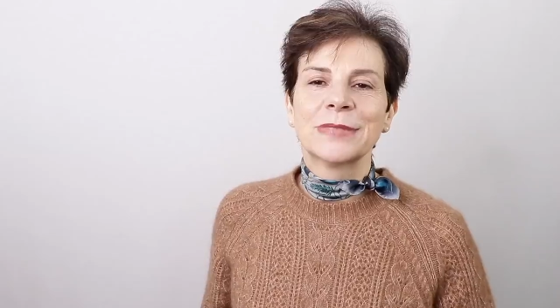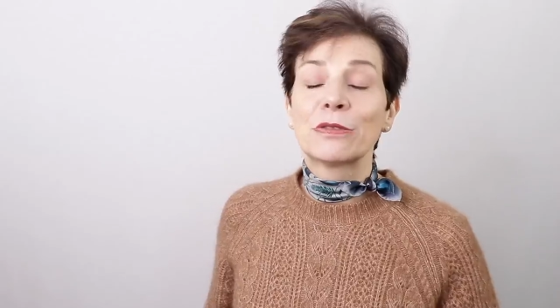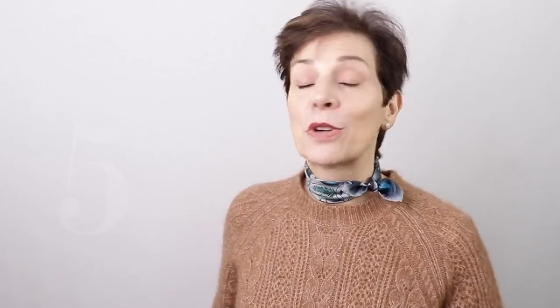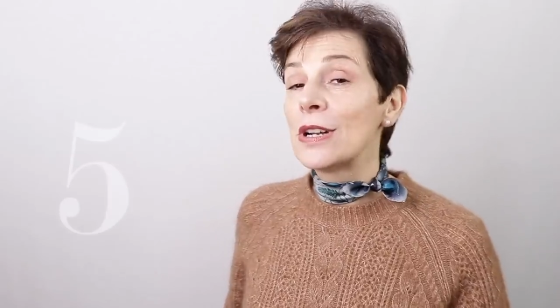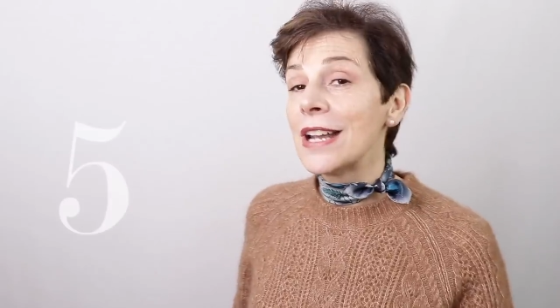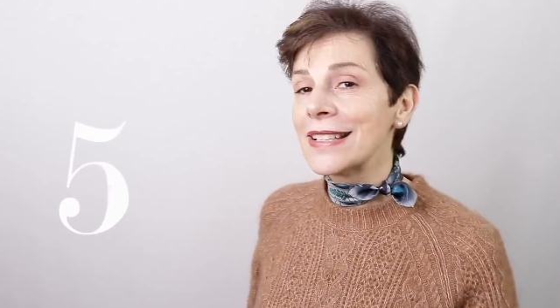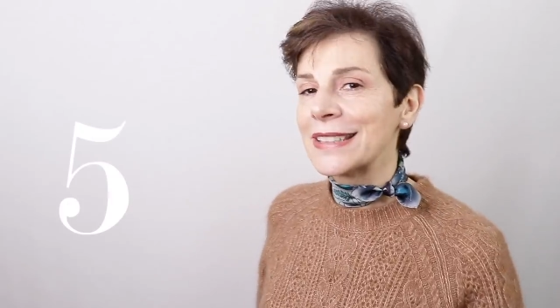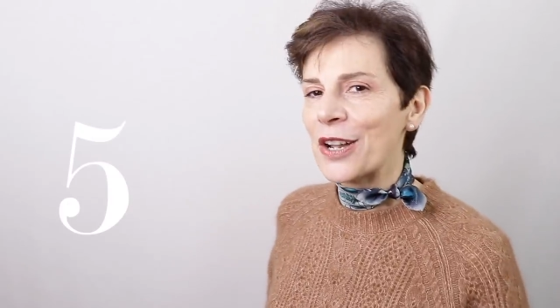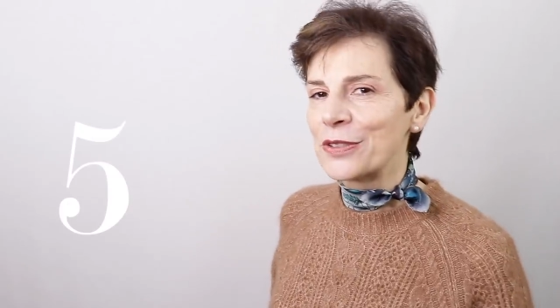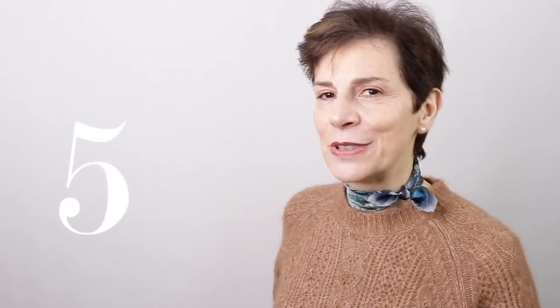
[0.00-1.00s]
For our
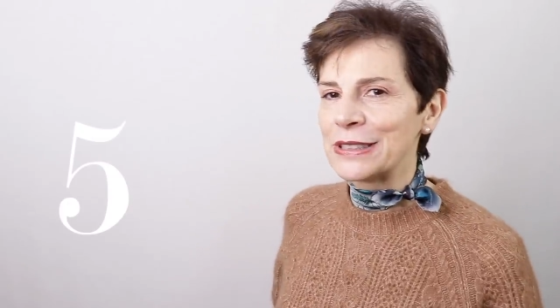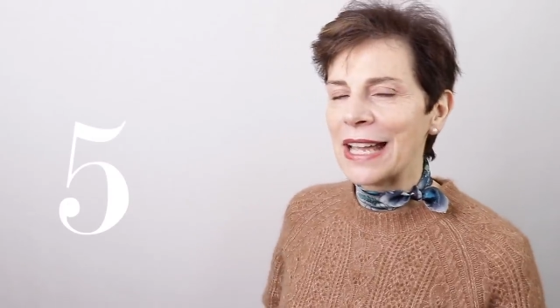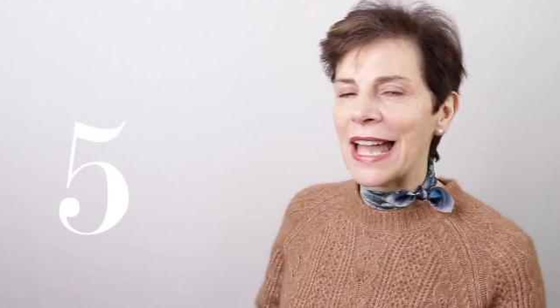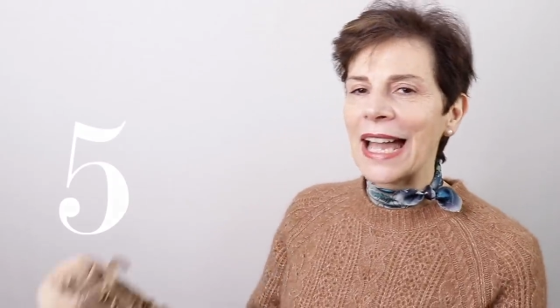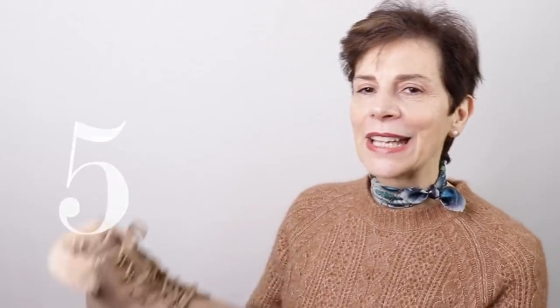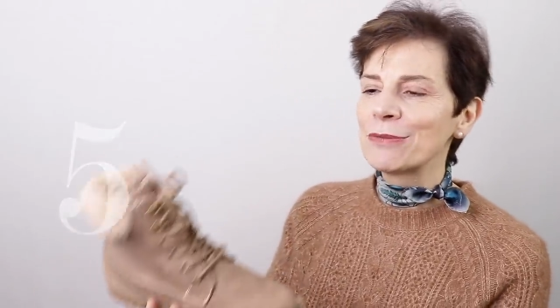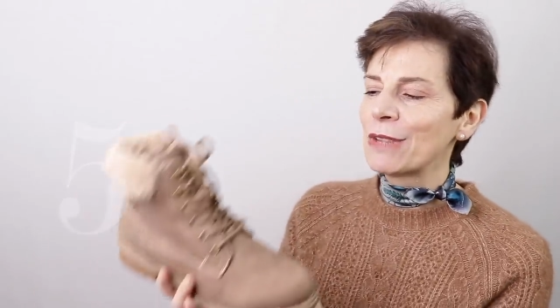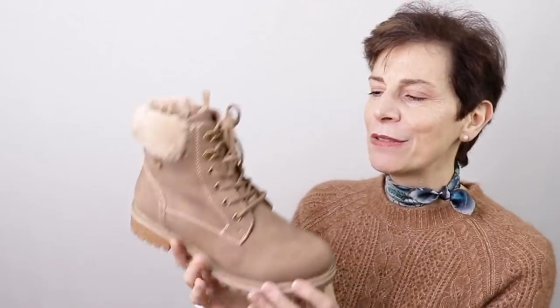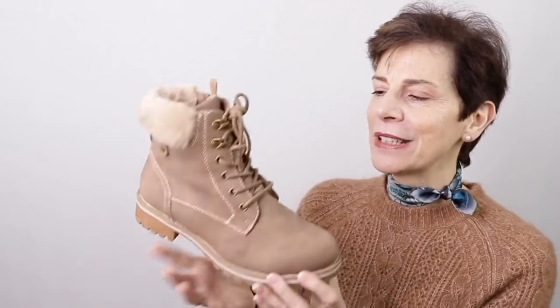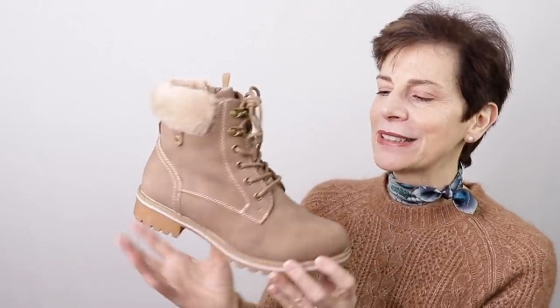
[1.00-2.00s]
last outfit, I am
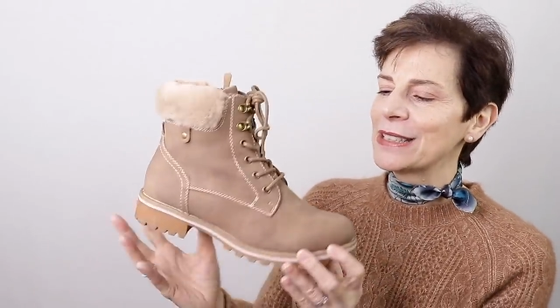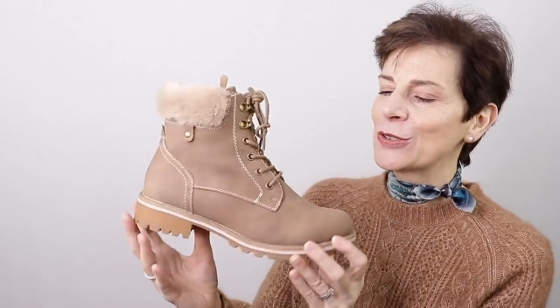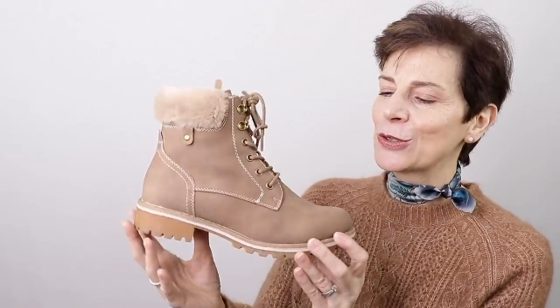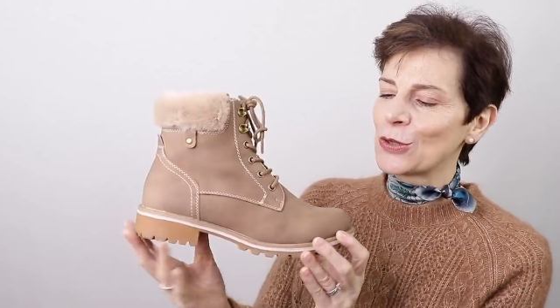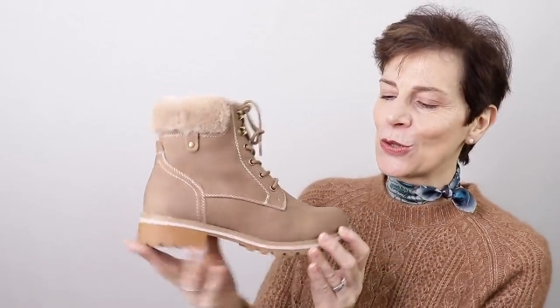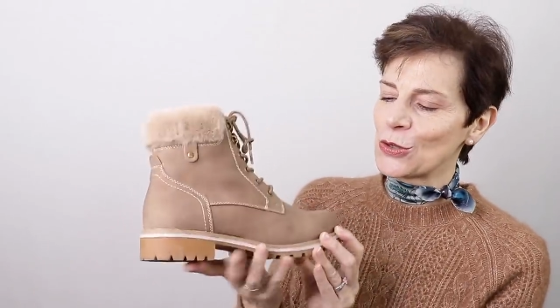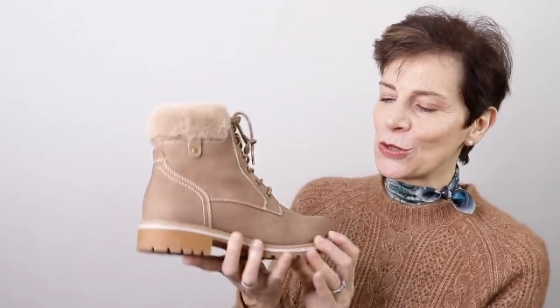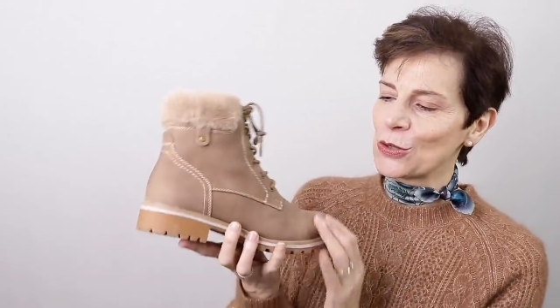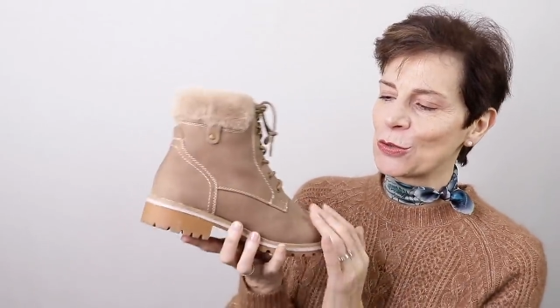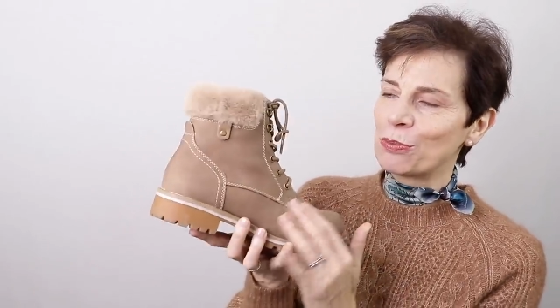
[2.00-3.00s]
wearing these
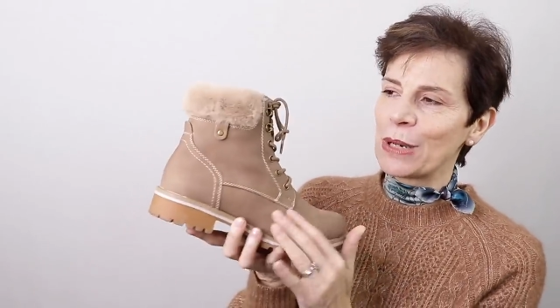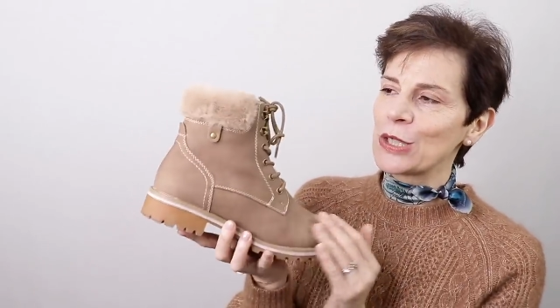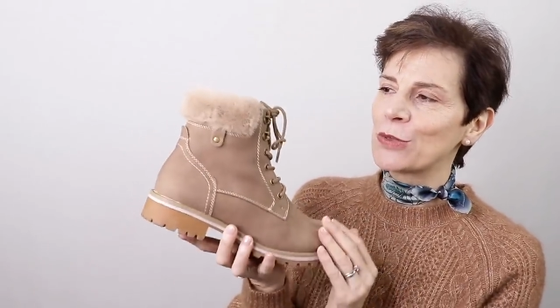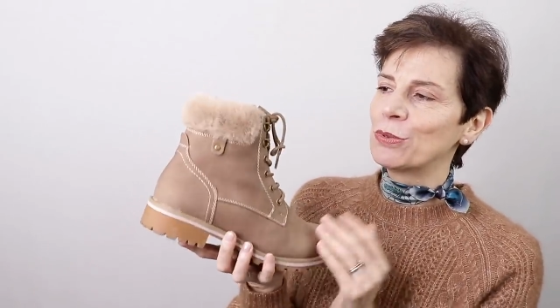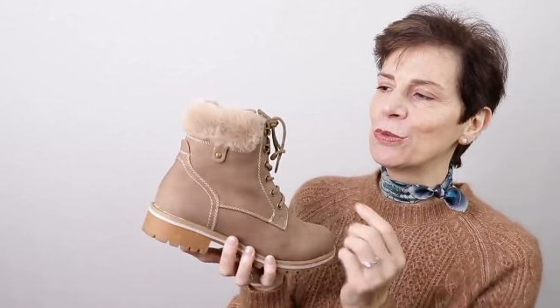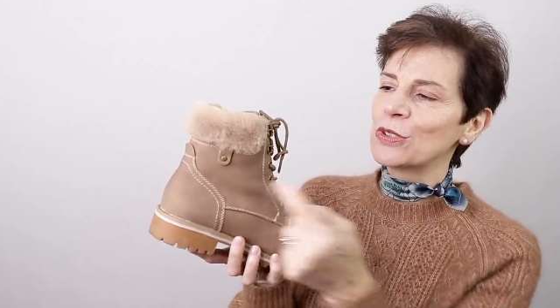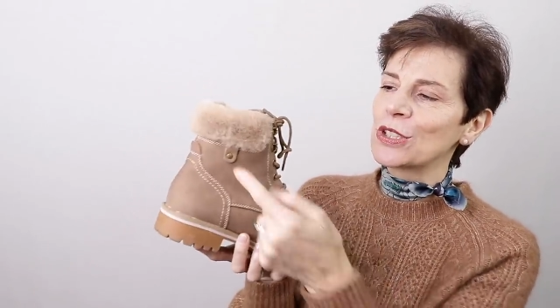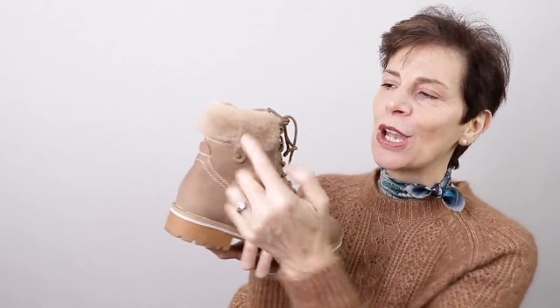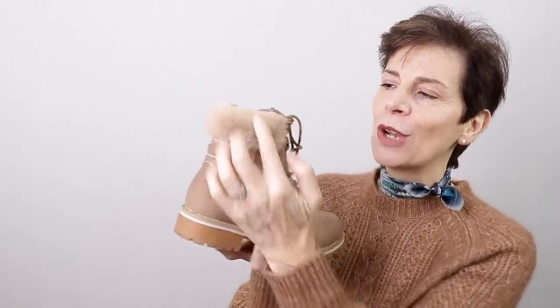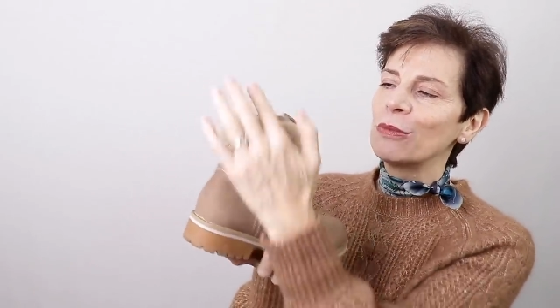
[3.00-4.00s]
gorgeous beige boots
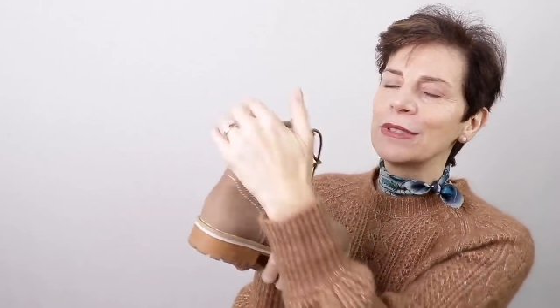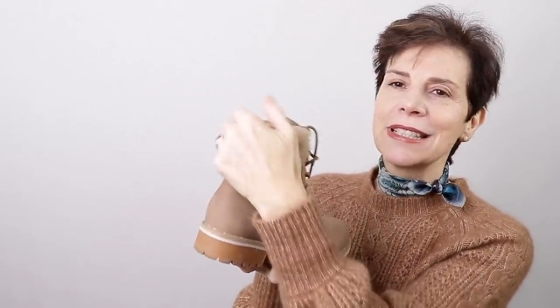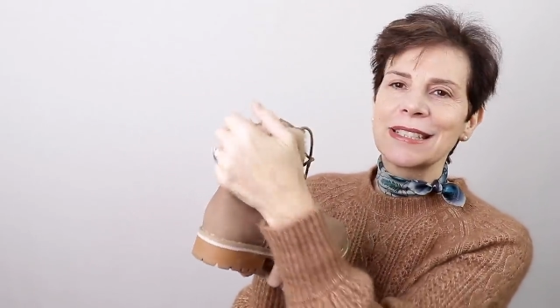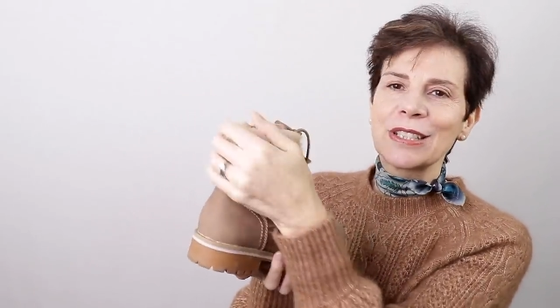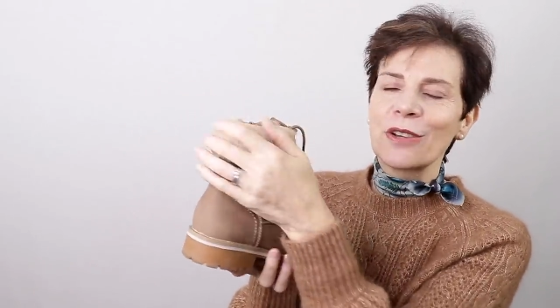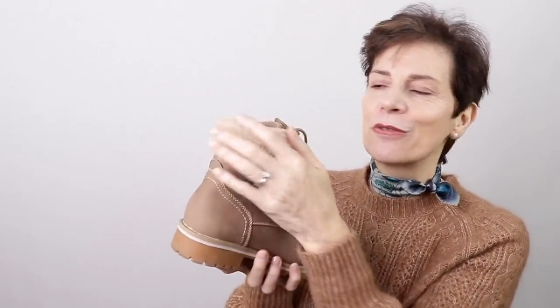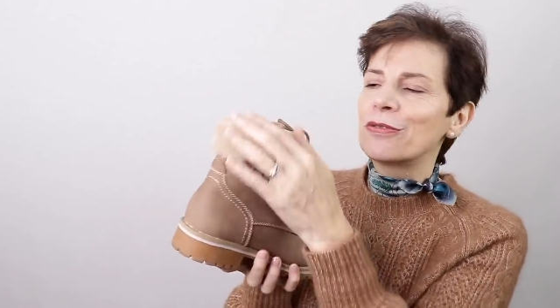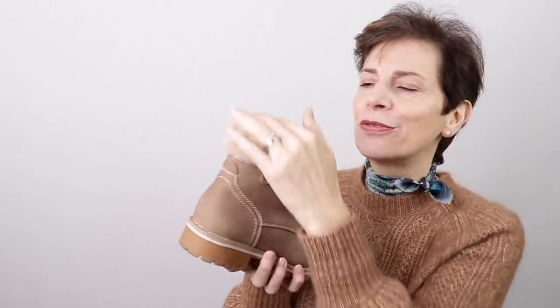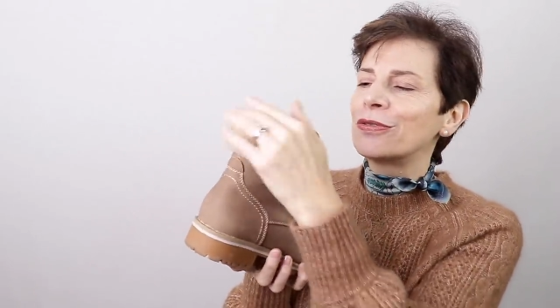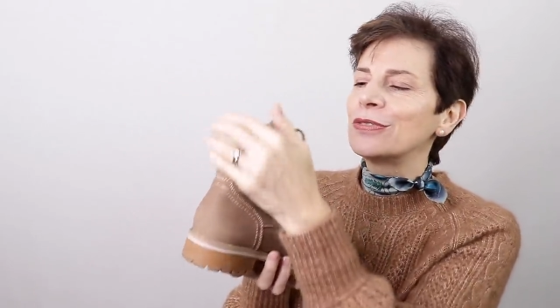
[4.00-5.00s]
with this
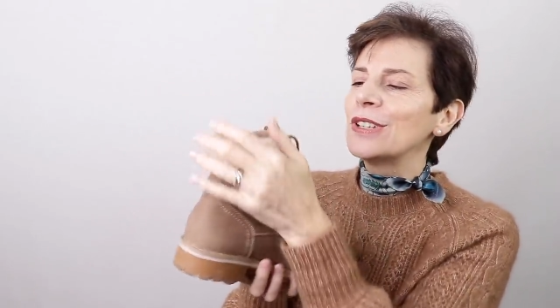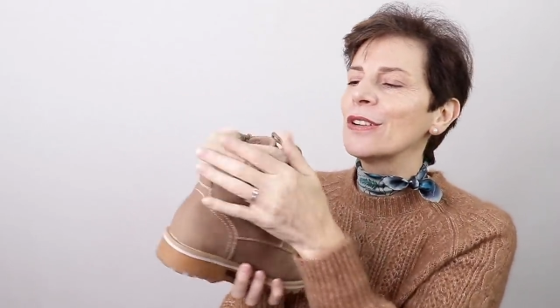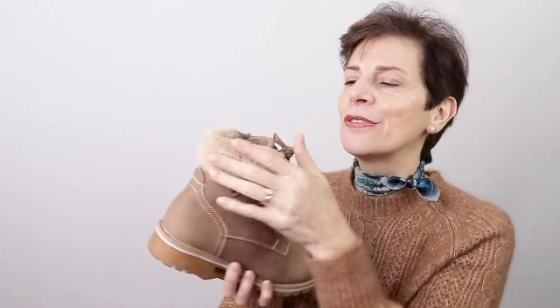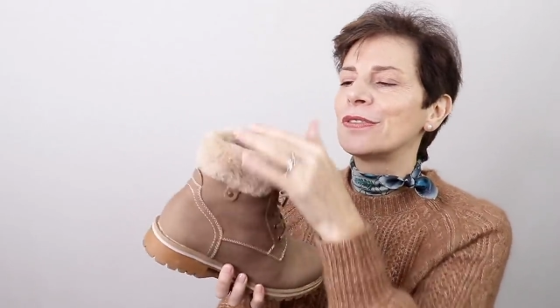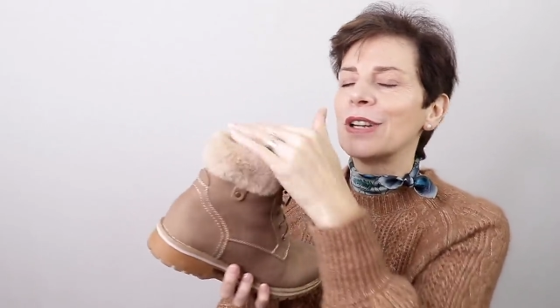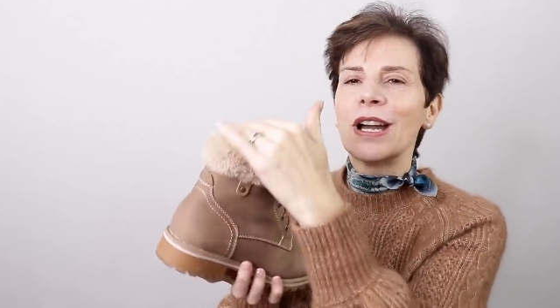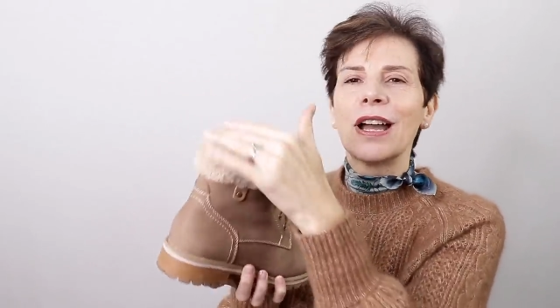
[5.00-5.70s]
fluff